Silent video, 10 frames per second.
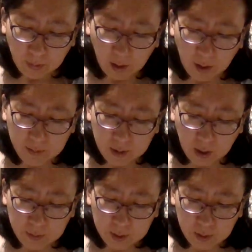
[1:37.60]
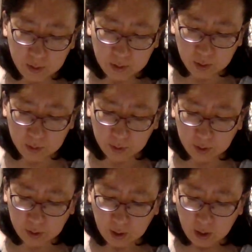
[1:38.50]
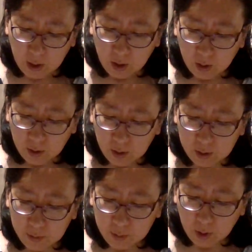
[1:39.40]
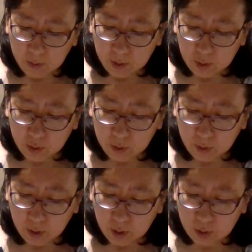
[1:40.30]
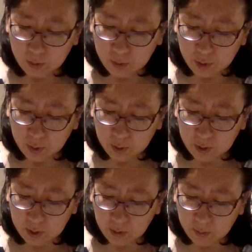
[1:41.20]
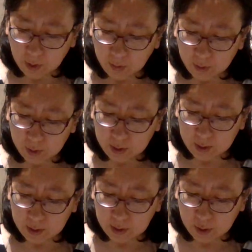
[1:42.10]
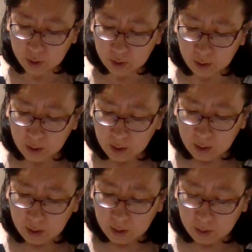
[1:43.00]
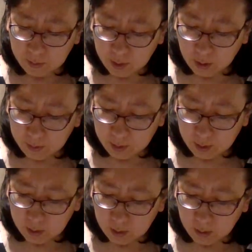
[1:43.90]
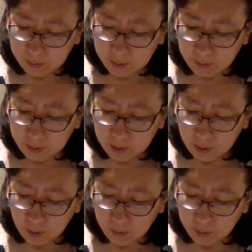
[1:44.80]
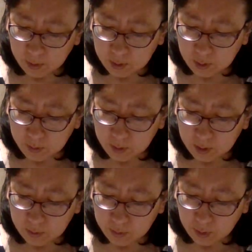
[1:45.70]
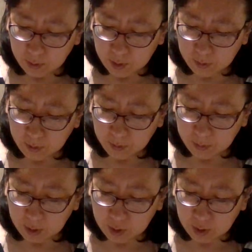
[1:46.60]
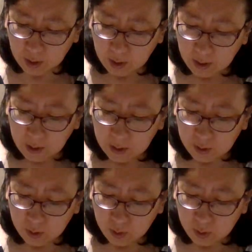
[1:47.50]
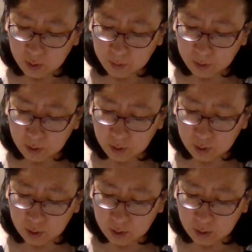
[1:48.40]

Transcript: Abdominal tumor. A large abdominal tumor also produces abdominal distension. The abdomen over a tumor is firm to palpation and dull to percussion.